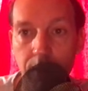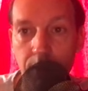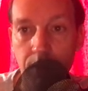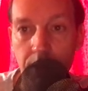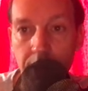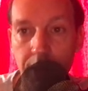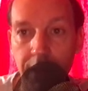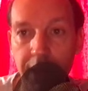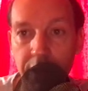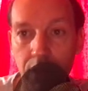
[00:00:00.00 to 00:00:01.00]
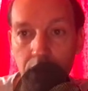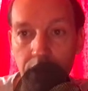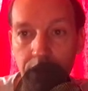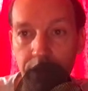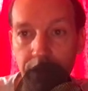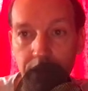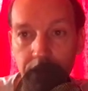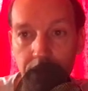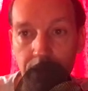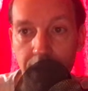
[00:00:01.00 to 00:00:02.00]
but that's a good
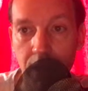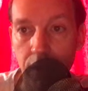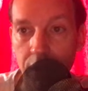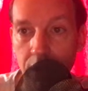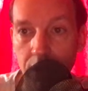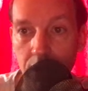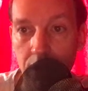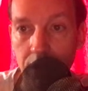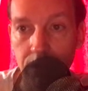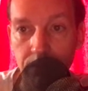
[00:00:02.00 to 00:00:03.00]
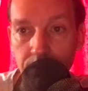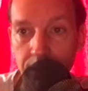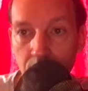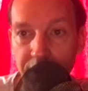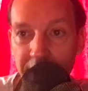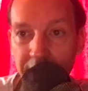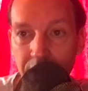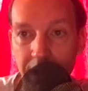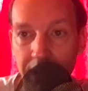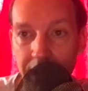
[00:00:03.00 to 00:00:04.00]
thing or you you can you know set it
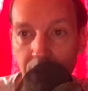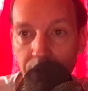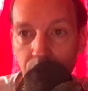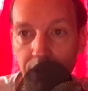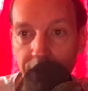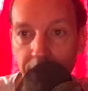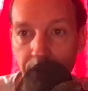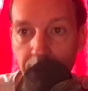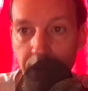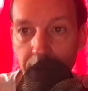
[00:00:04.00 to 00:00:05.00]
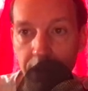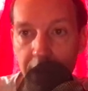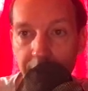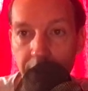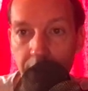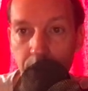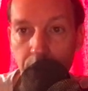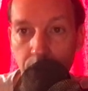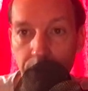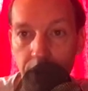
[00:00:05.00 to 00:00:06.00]
to like an hour 45 but I have it at
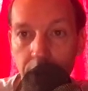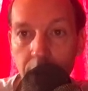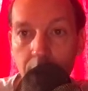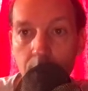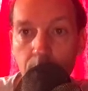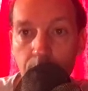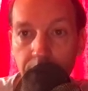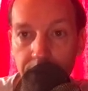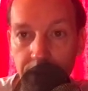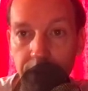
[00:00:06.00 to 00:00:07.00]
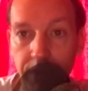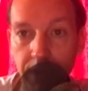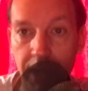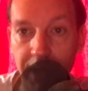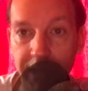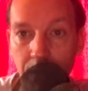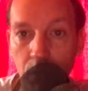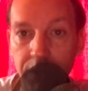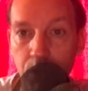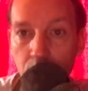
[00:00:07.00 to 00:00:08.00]
about there but like I said the
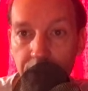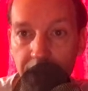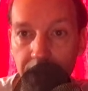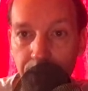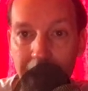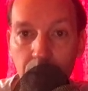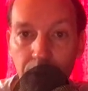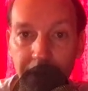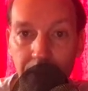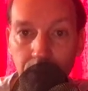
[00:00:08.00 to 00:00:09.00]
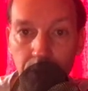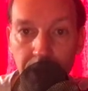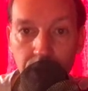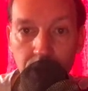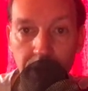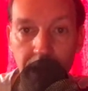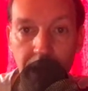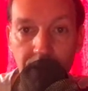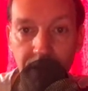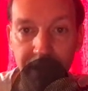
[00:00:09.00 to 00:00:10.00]
most important thing the power adapter make sure
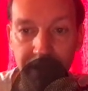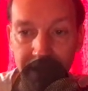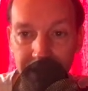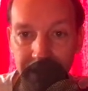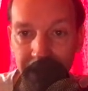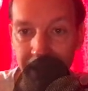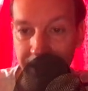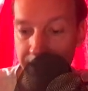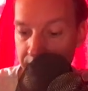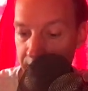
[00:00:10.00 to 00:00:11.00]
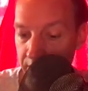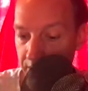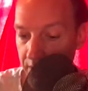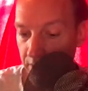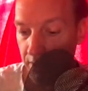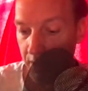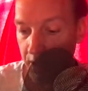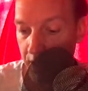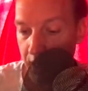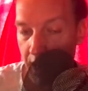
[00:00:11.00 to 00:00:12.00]
none of this is ticked
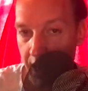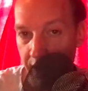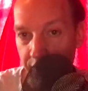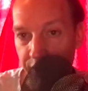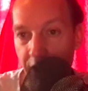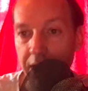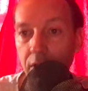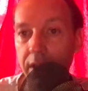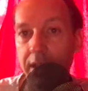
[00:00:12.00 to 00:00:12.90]
and finally